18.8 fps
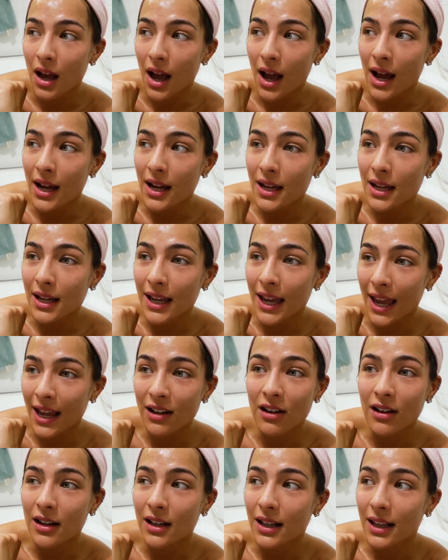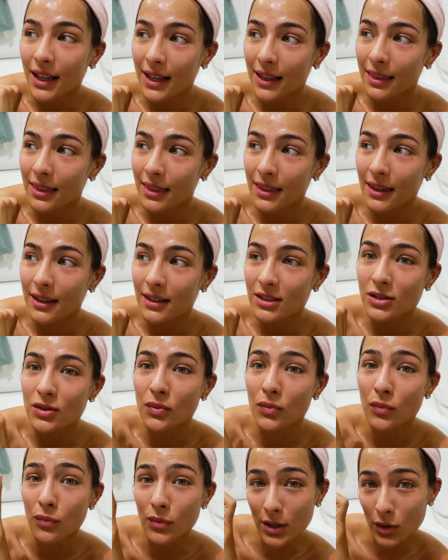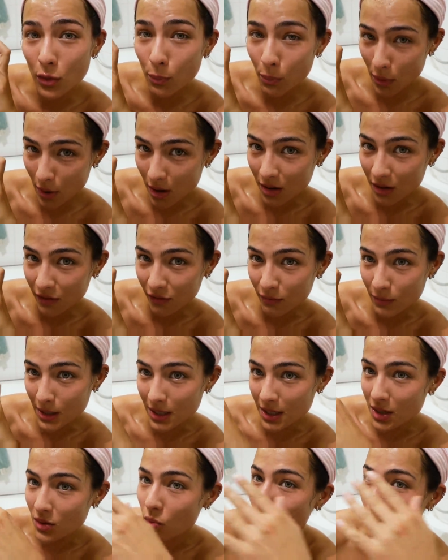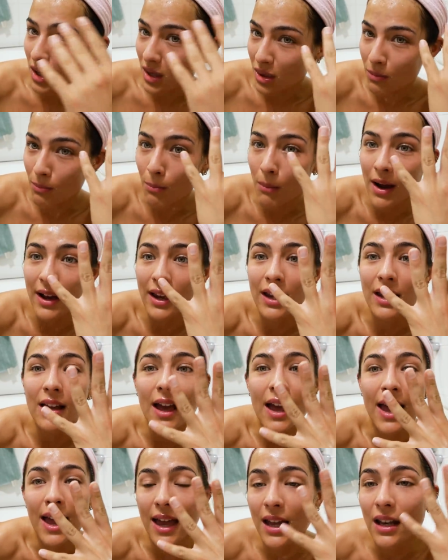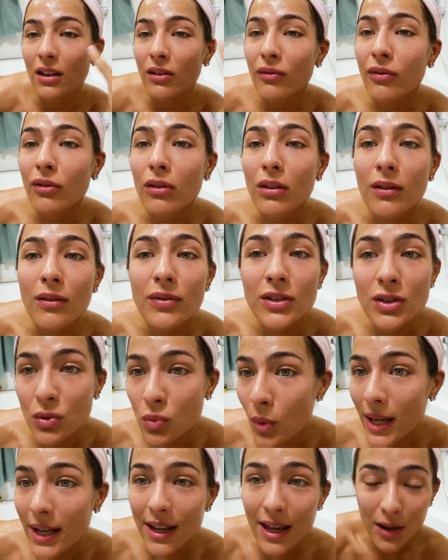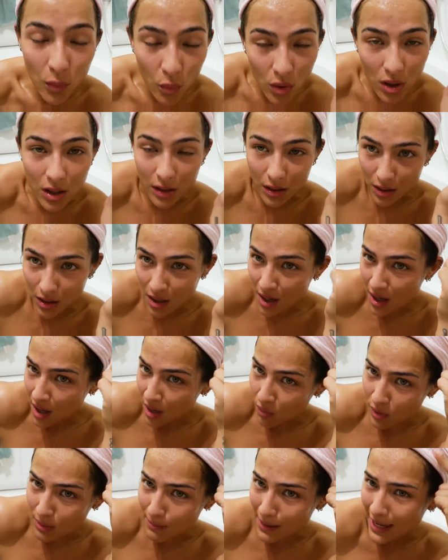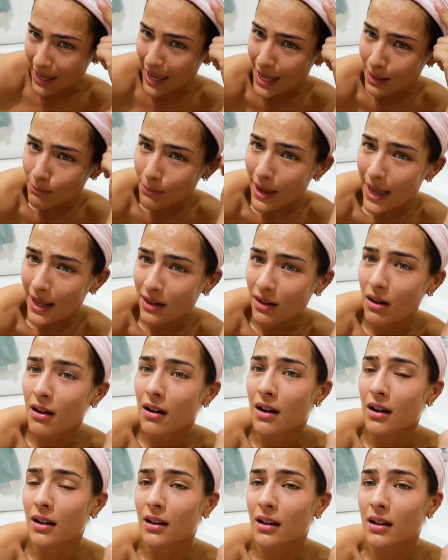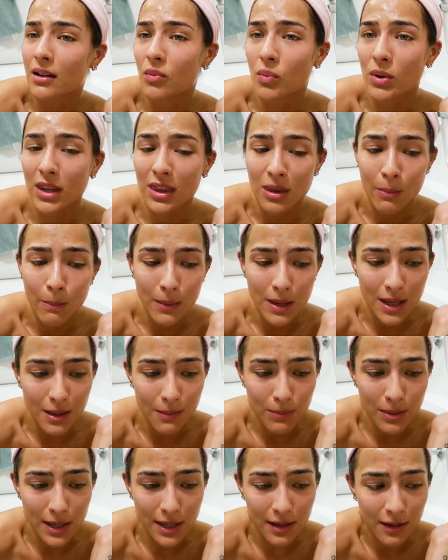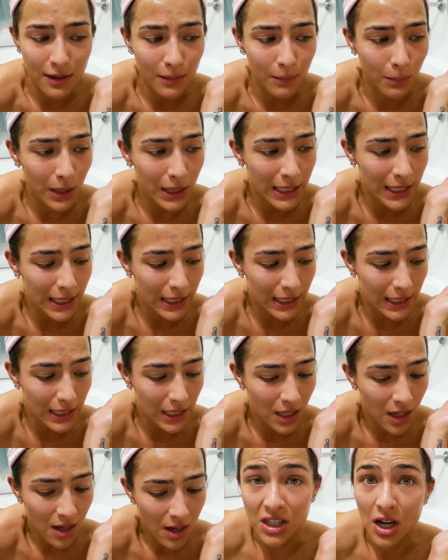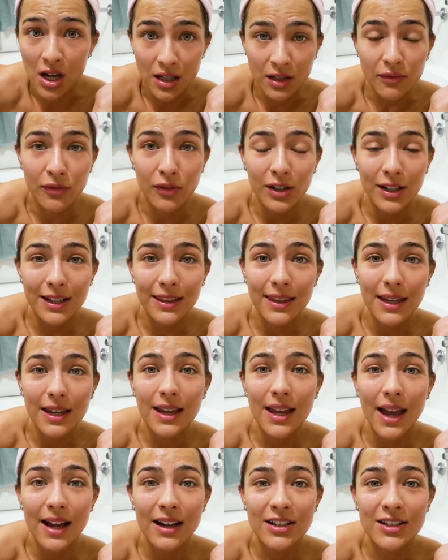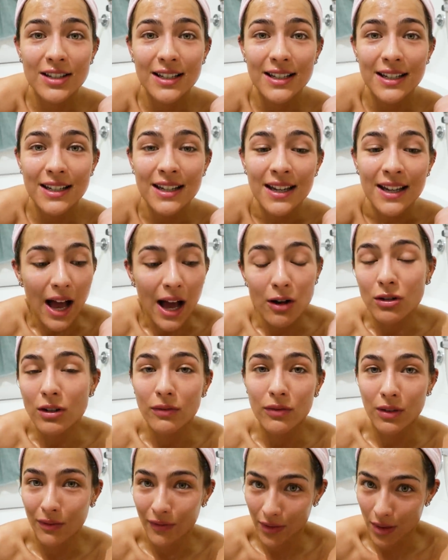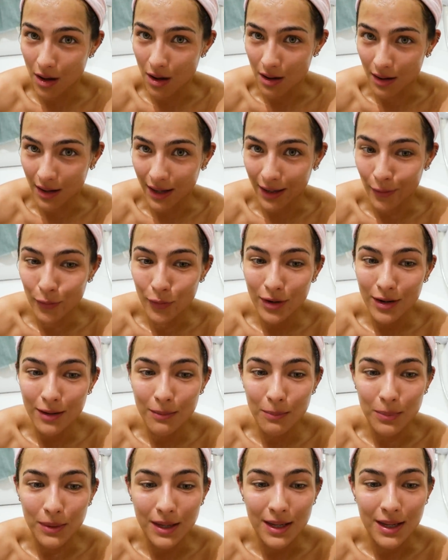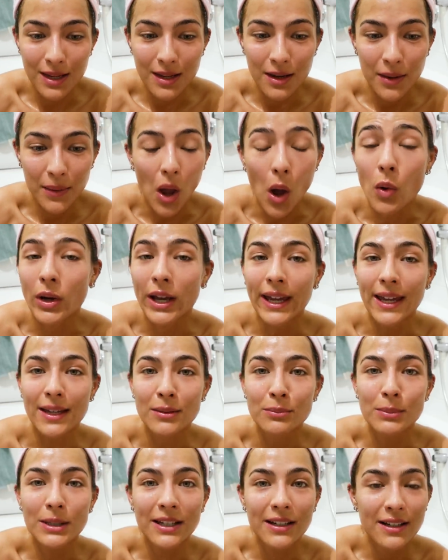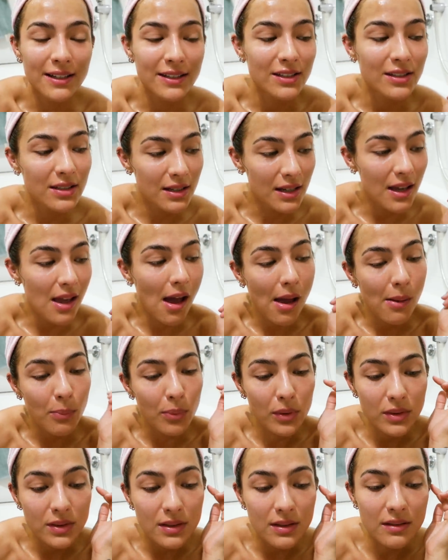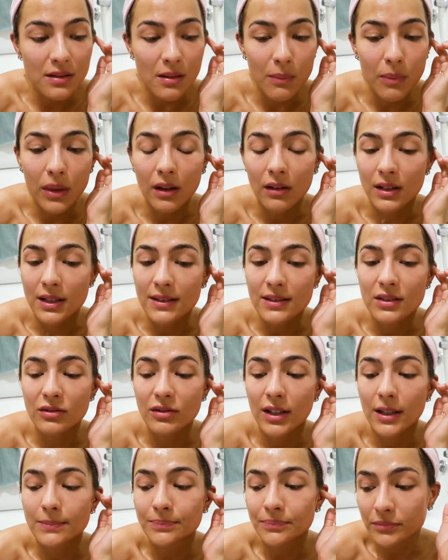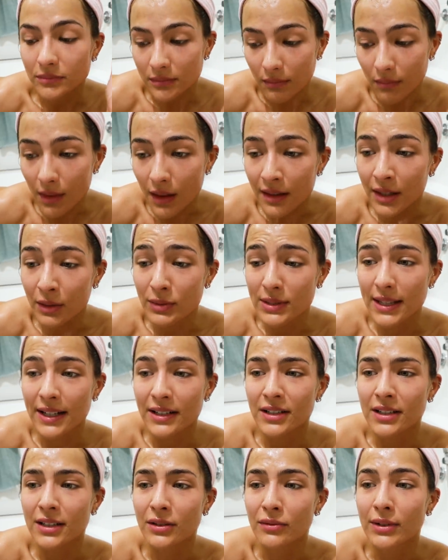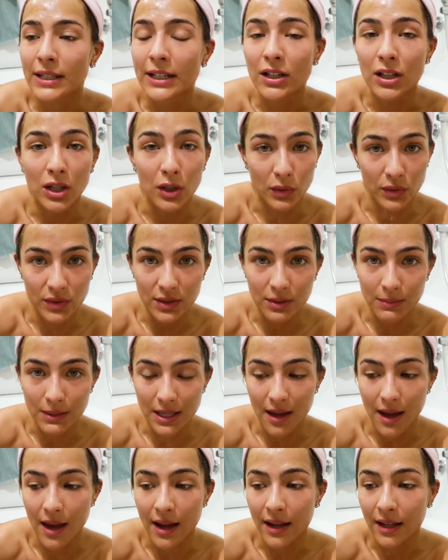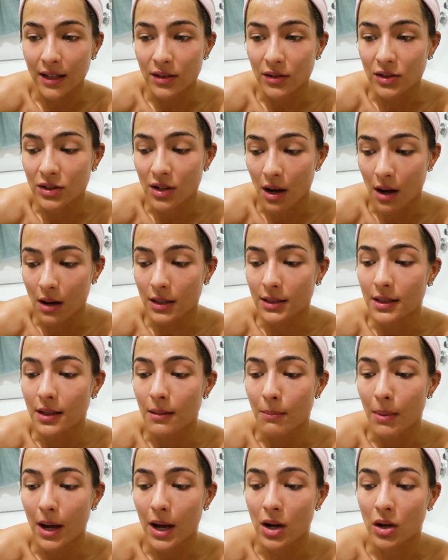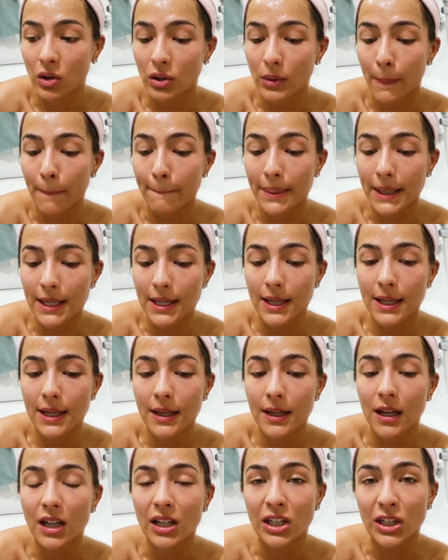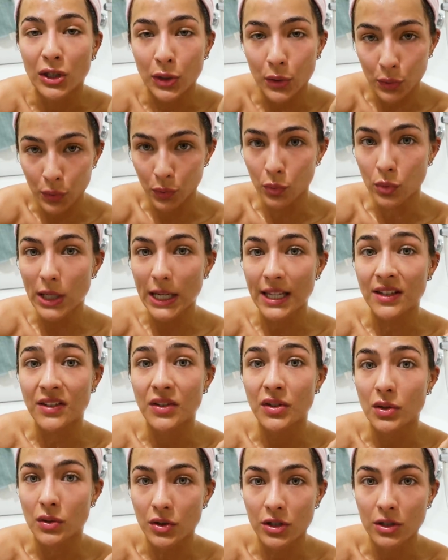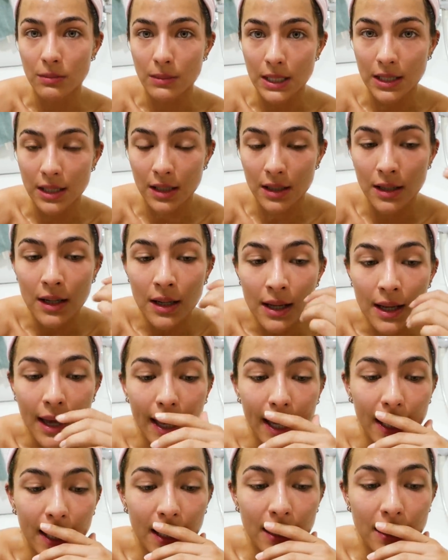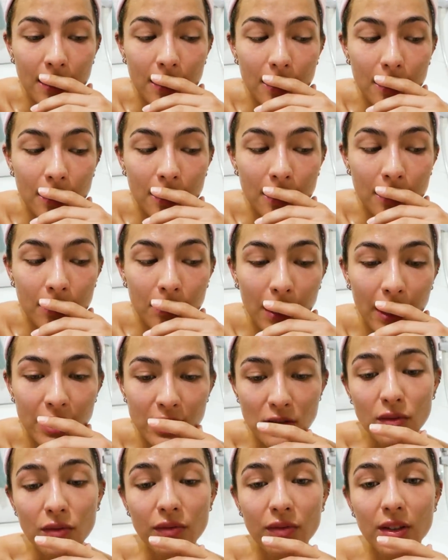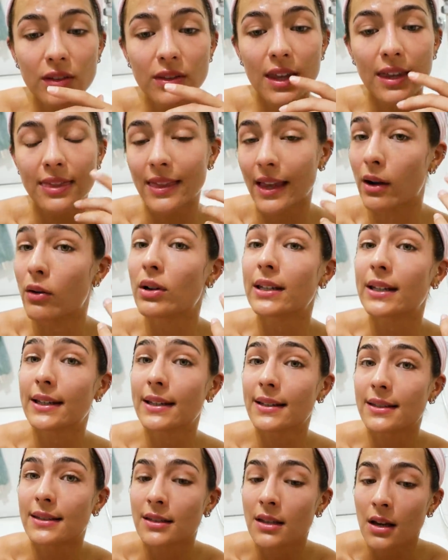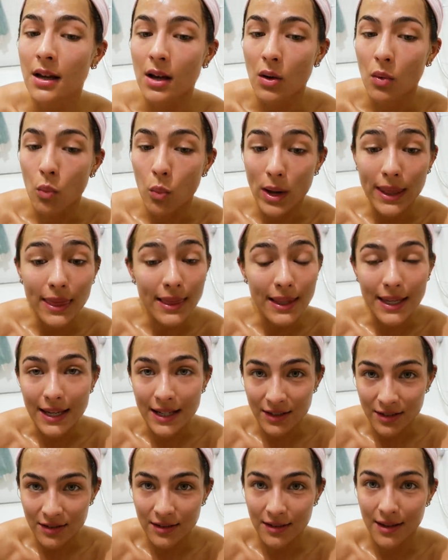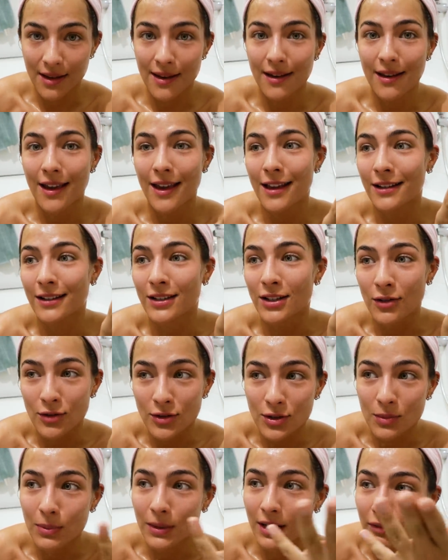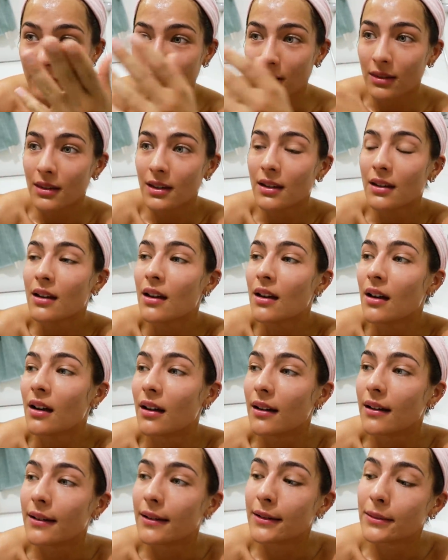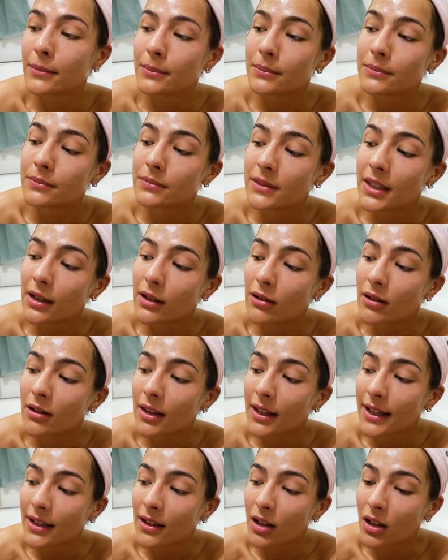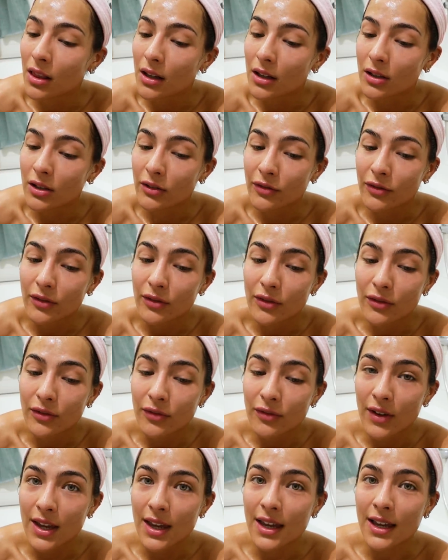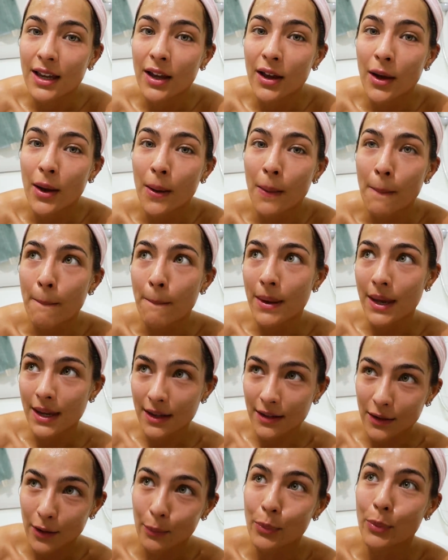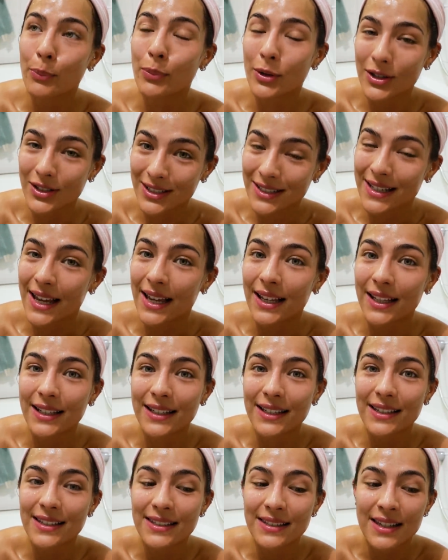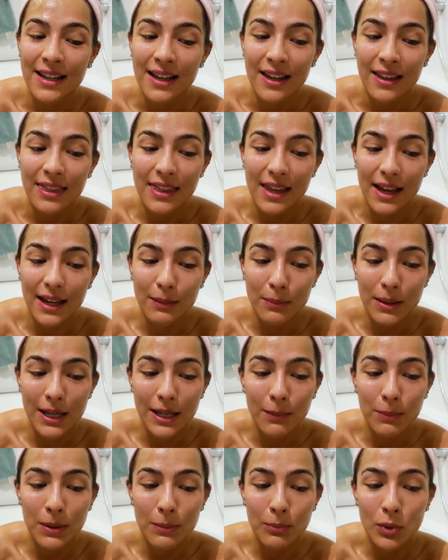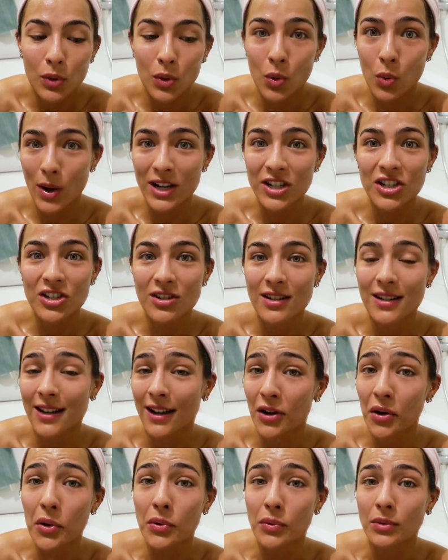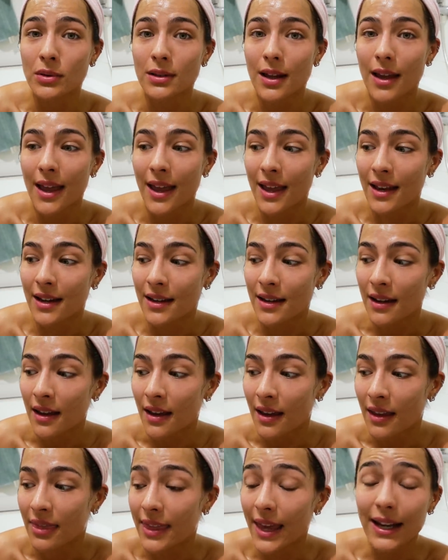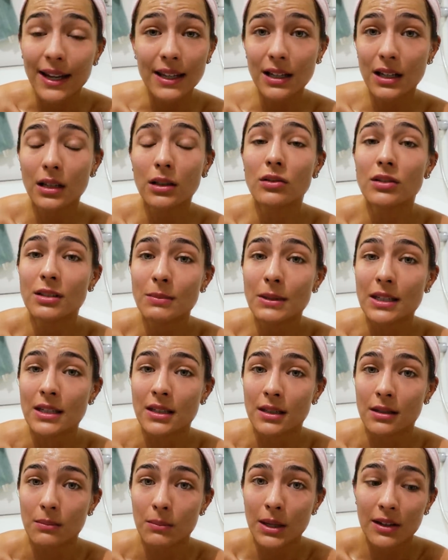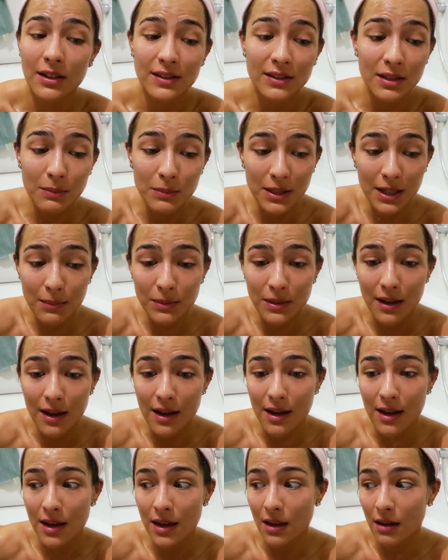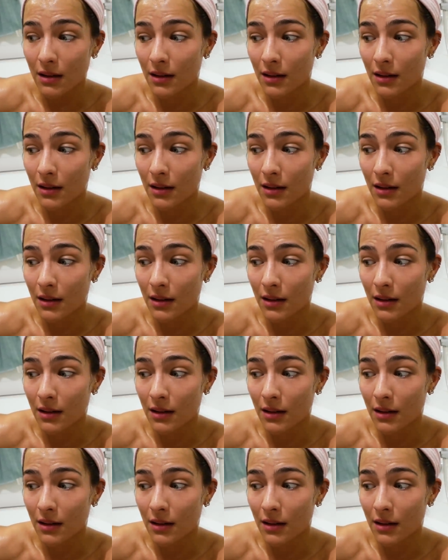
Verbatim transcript: I cannot let this real part of me with my head full of sweat and water, with my headband on, with me being completely done for the day actually, out of the vlog. It wouldn't be okay, because today I posted something on Instagram that was actually really close to me. I talked about being you in social media, and um, I do feel that nowadays with the internet and YouTube and everything, um, there are like a lot of fake made-up personalities that make people question their own, and that includes me, because sometimes I